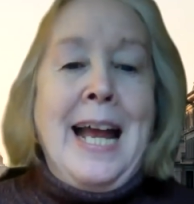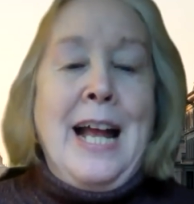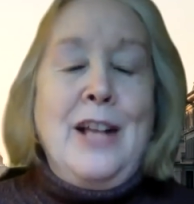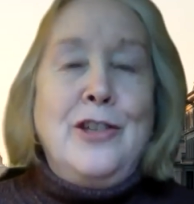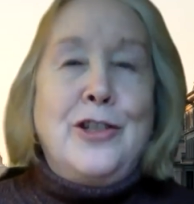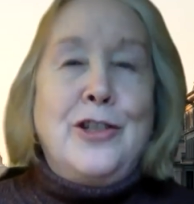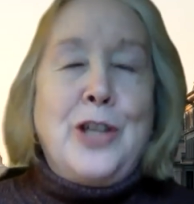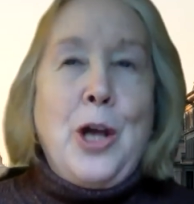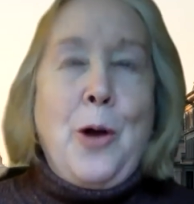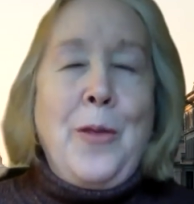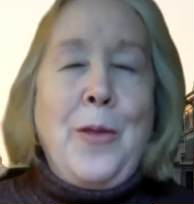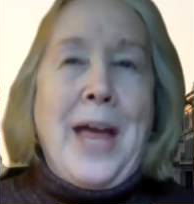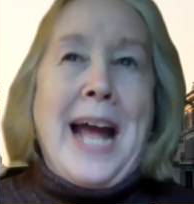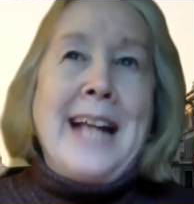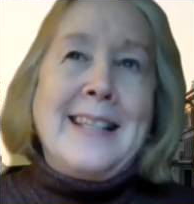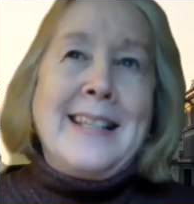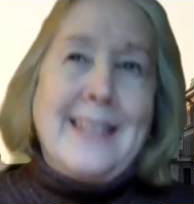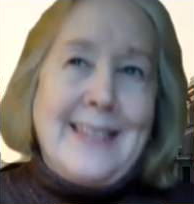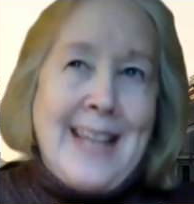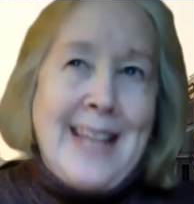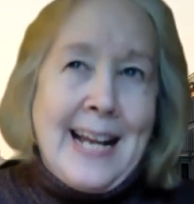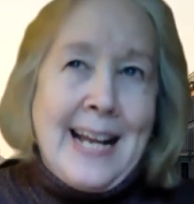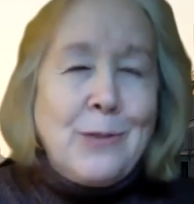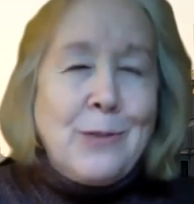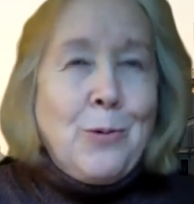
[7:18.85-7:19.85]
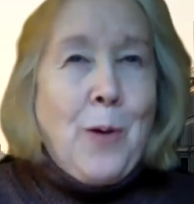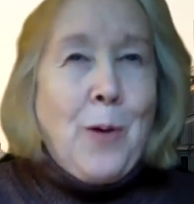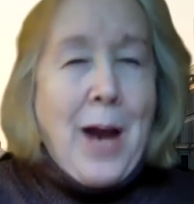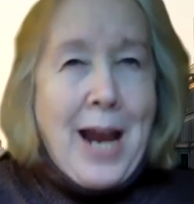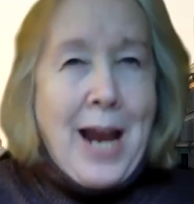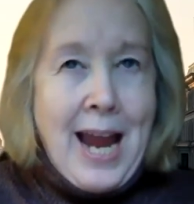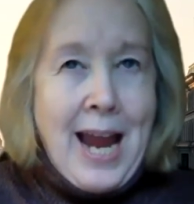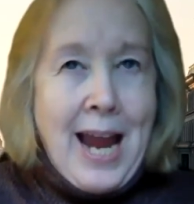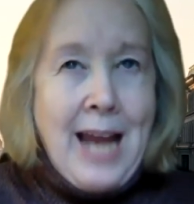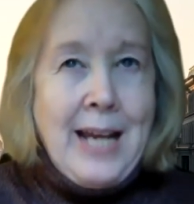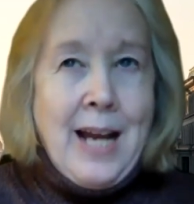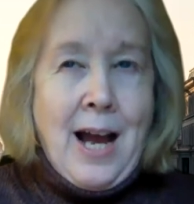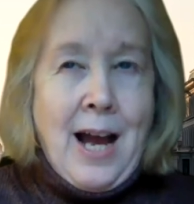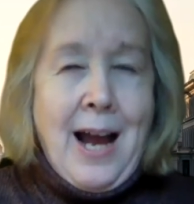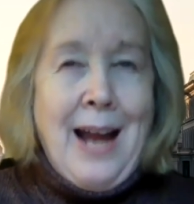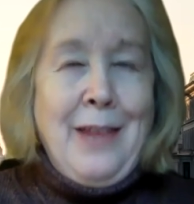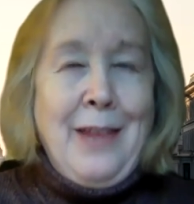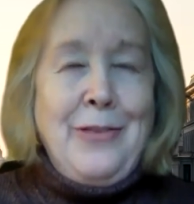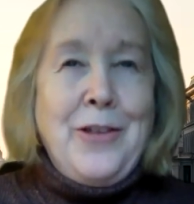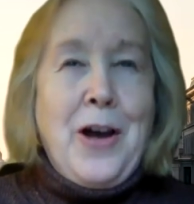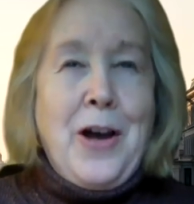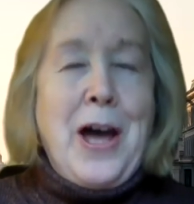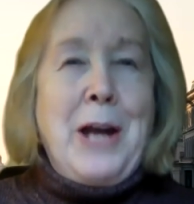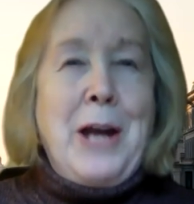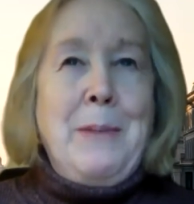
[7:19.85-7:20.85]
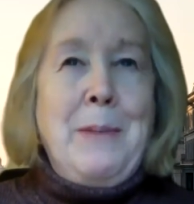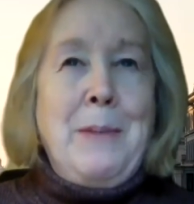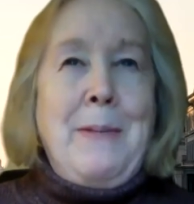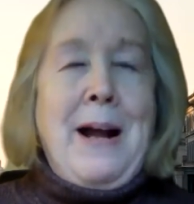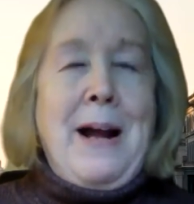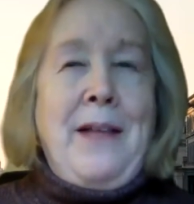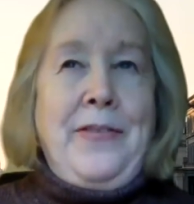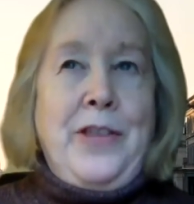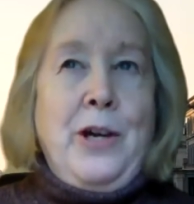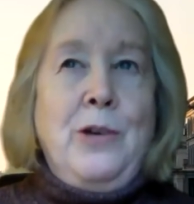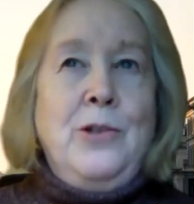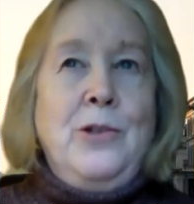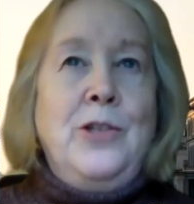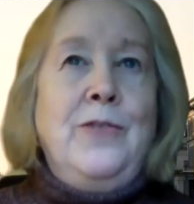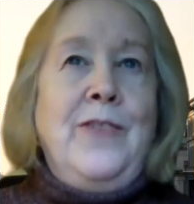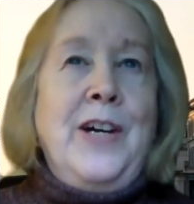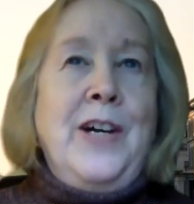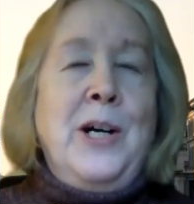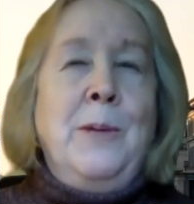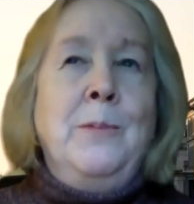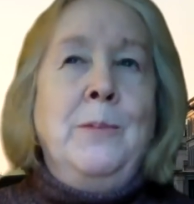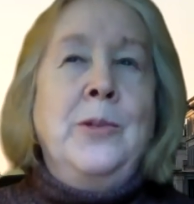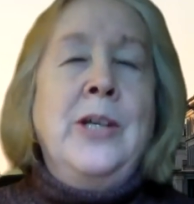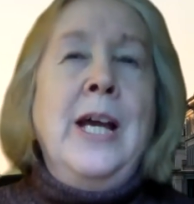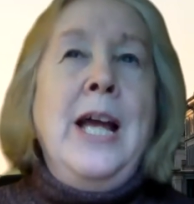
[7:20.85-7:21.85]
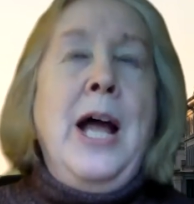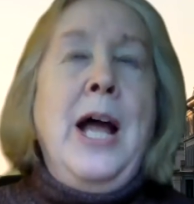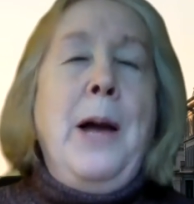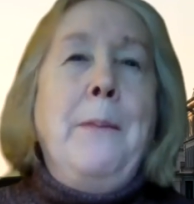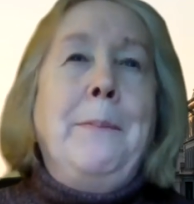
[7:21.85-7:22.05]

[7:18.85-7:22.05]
So that's why I thought about those films.